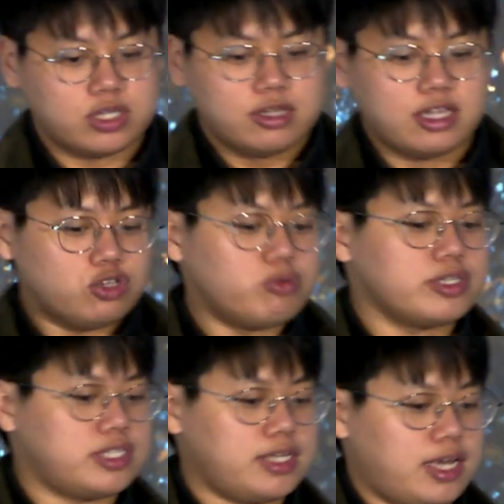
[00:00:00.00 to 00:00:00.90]
then you will
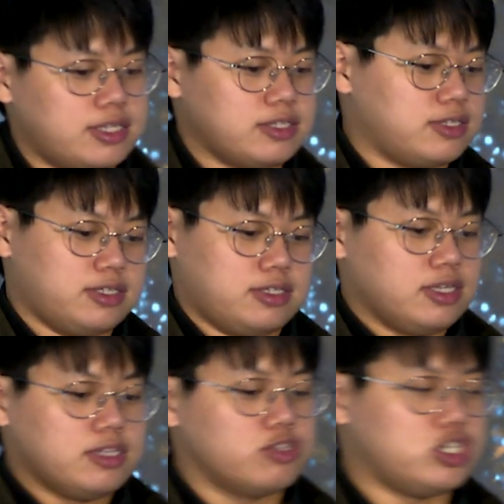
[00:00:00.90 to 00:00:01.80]
see that like
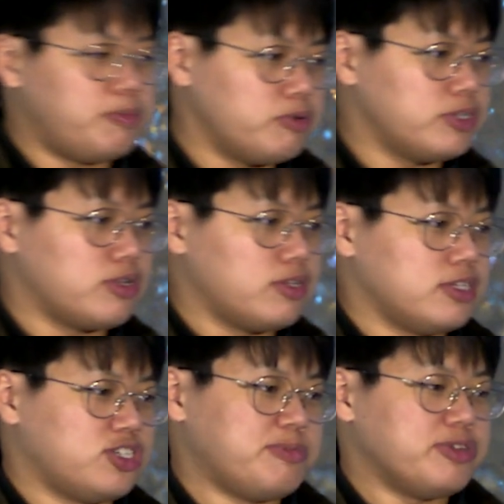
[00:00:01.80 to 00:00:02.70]
the
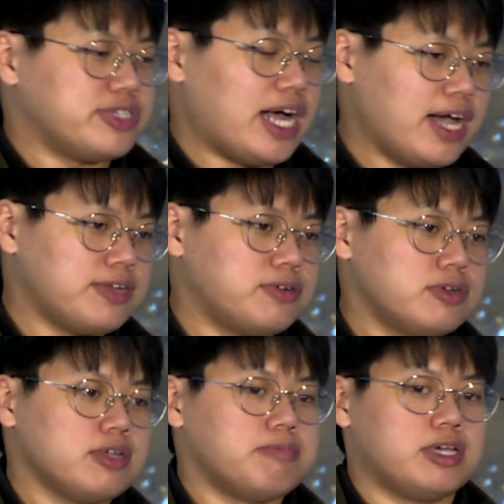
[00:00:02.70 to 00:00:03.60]
GPU is idle
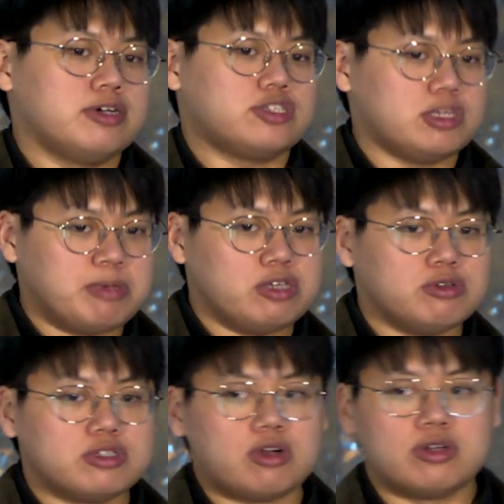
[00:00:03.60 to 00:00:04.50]
because CPUs